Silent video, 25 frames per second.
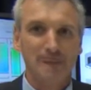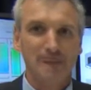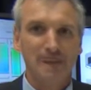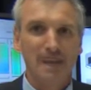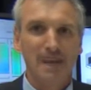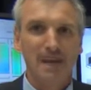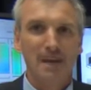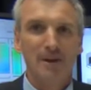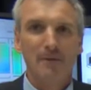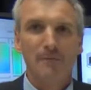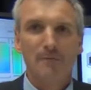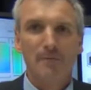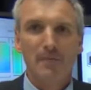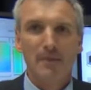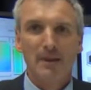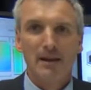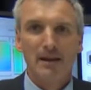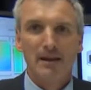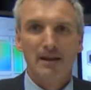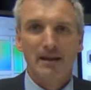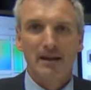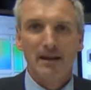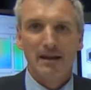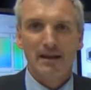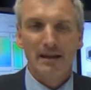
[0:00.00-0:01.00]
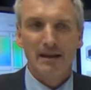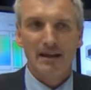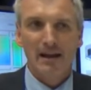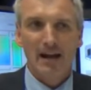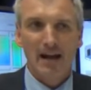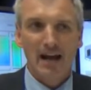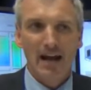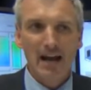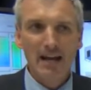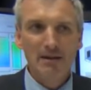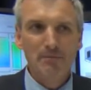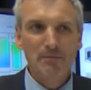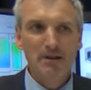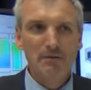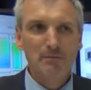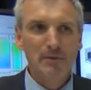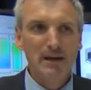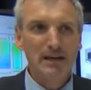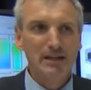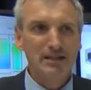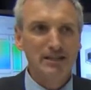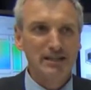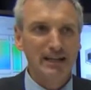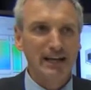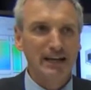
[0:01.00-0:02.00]
Now,
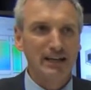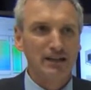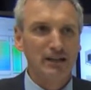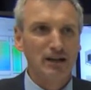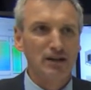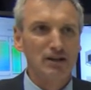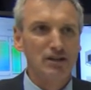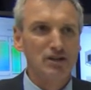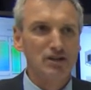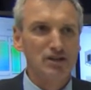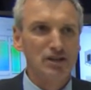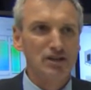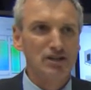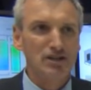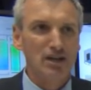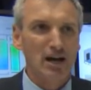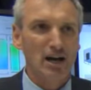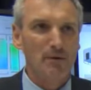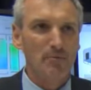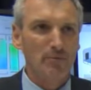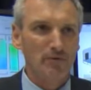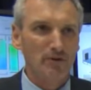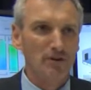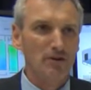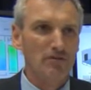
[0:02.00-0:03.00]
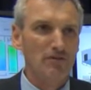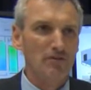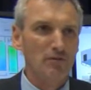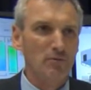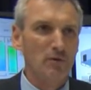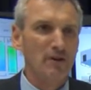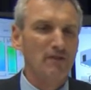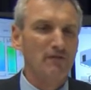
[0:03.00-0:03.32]
ABB's technologies are proven.